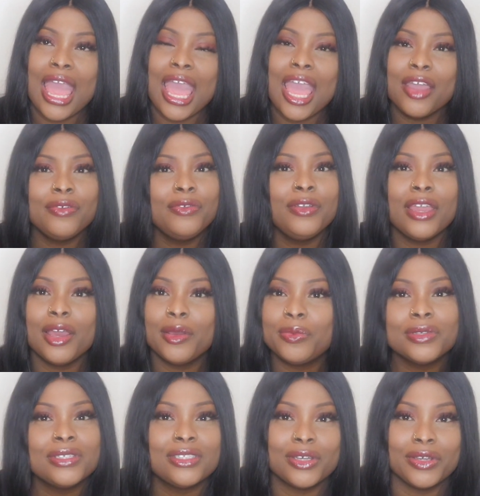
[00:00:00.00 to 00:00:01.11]
every
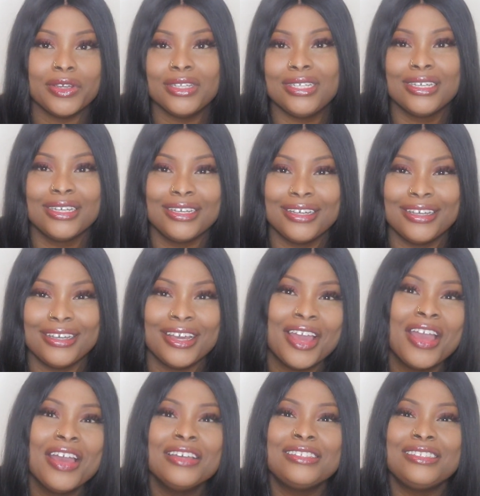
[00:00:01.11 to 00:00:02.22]
episode
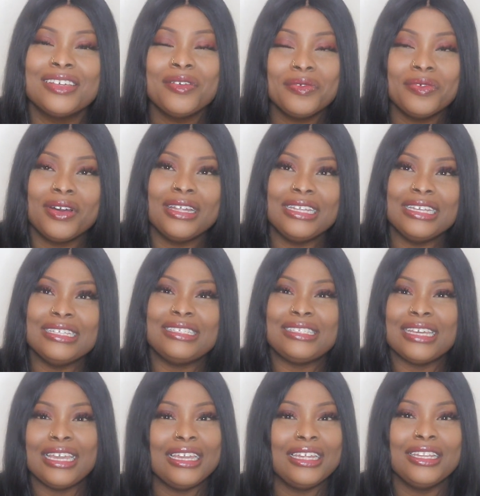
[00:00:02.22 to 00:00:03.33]
someone is
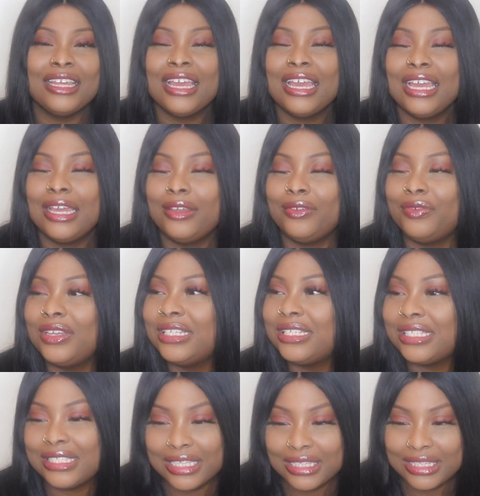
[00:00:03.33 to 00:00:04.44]
saying
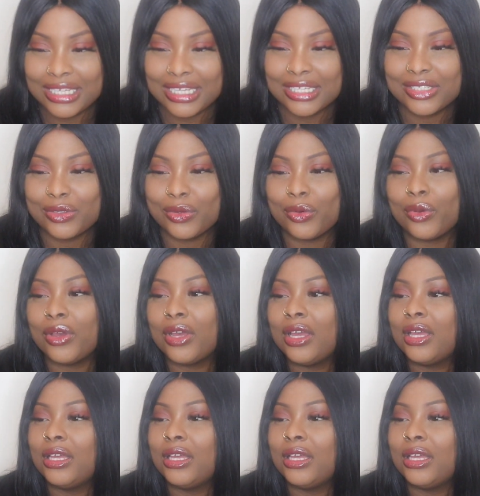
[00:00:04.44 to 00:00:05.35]
Reese said this, or,